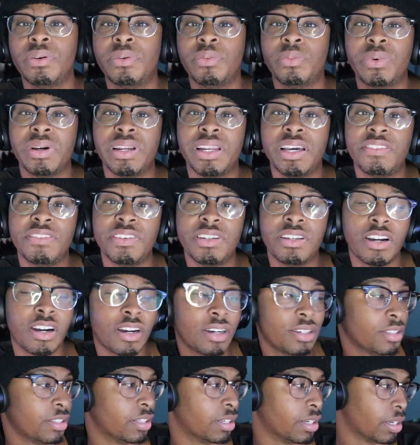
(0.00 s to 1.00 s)
Whatever y'all,
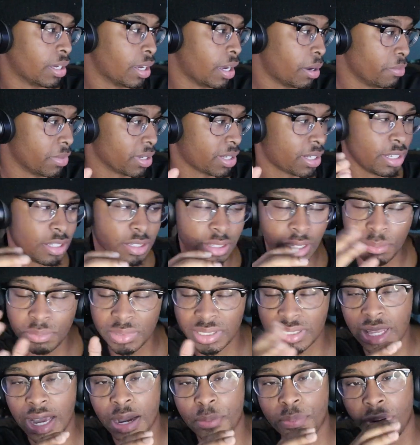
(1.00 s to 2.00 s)
look, I'm gonna
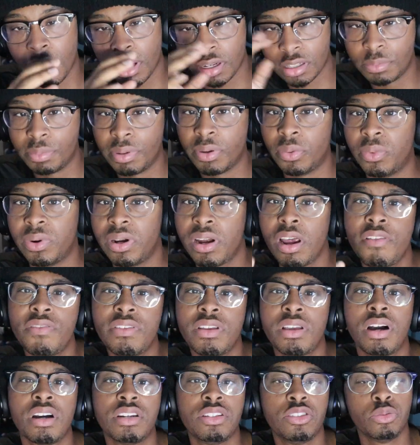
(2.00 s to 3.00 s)
stop pausing, but whatever
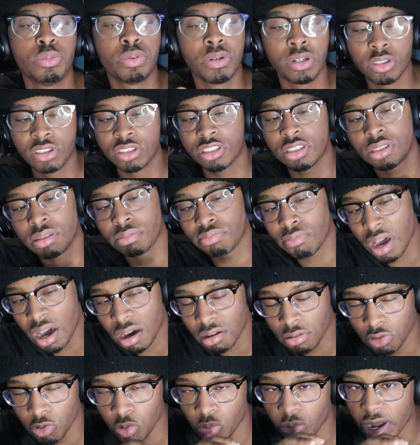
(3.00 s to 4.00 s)
y'all do, bro,
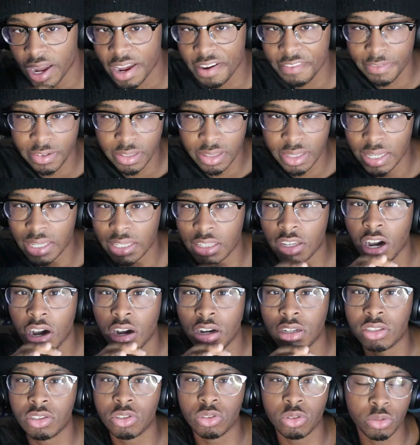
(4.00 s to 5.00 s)
smile through everything
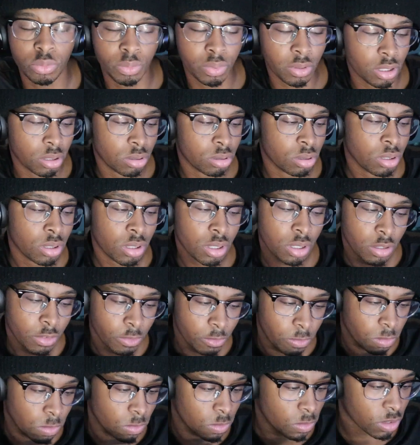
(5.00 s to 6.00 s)
y'all do, bro.
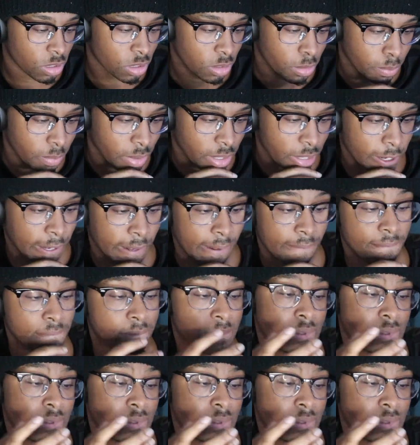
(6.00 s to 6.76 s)
For real, man.